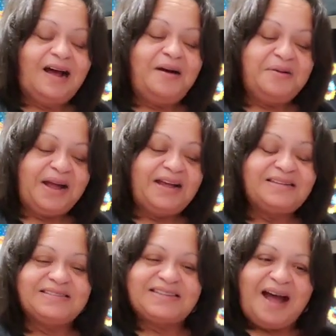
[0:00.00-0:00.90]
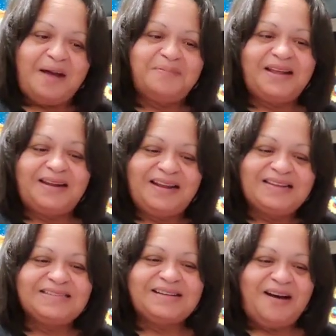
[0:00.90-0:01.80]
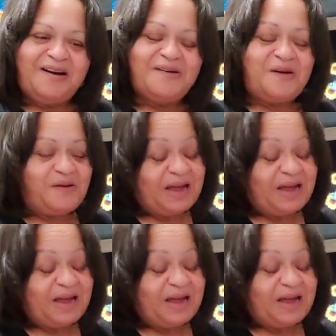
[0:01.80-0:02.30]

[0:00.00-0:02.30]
Okay, stop, then it's go.